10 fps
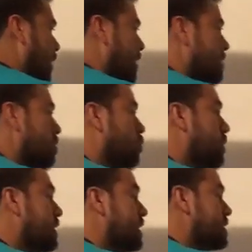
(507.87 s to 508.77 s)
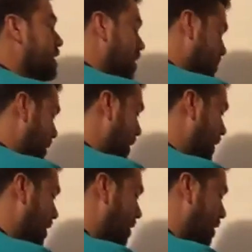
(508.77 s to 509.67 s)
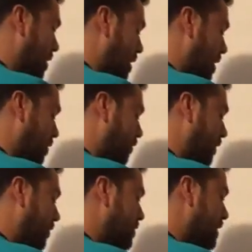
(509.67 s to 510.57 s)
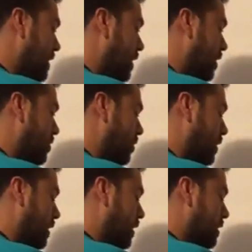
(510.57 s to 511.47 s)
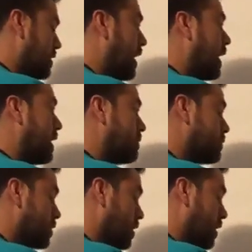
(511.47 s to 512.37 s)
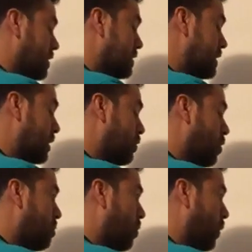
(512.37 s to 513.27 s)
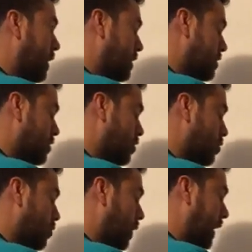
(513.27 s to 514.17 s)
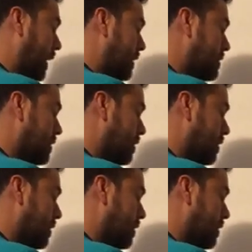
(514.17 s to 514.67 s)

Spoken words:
So really it's going to be 1,500 times 0.28.